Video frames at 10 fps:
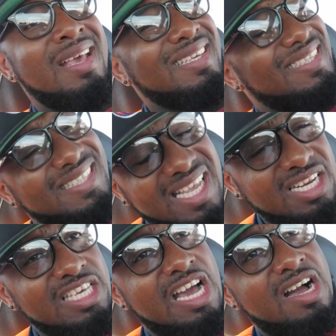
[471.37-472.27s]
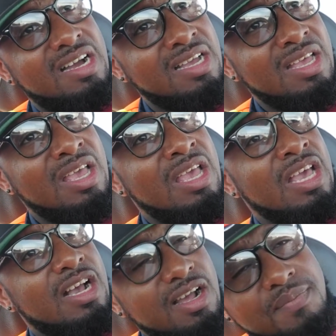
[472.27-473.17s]
Still young,
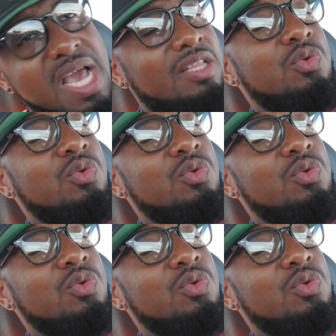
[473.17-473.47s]
could be at